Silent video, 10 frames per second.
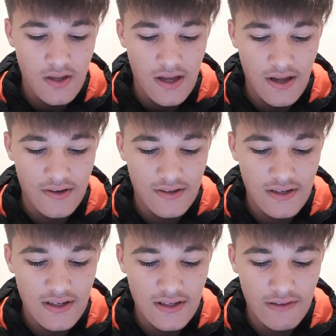At an
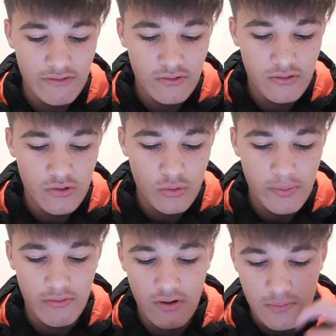elite level, you will
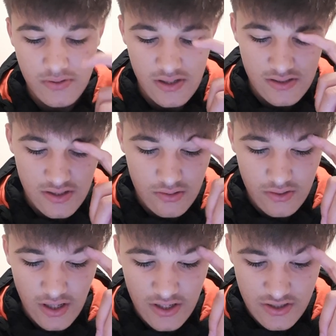be representing your
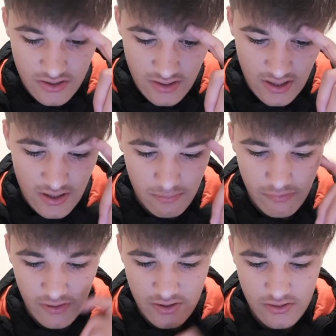nation at a
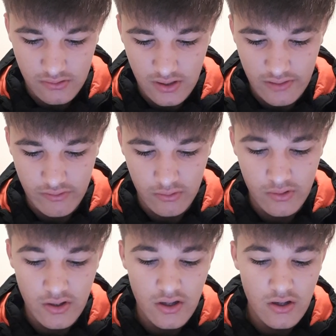professional
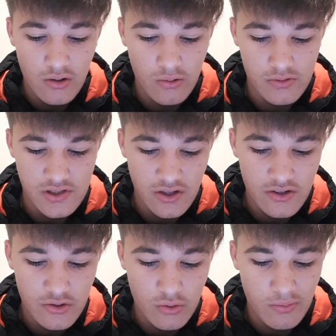level. Also,
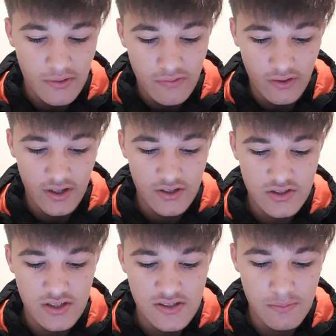you will be
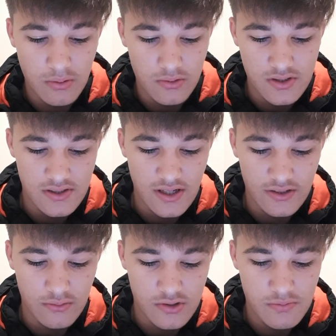financially supported
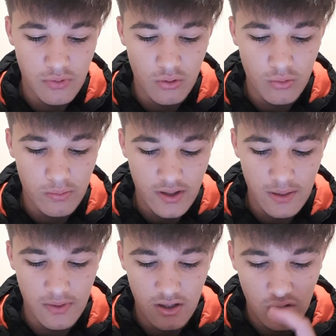and your sport will
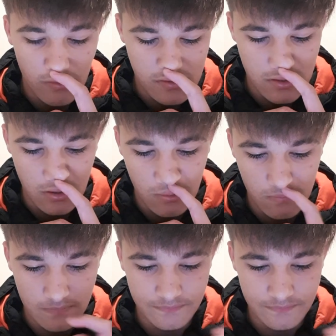become a lifestyle.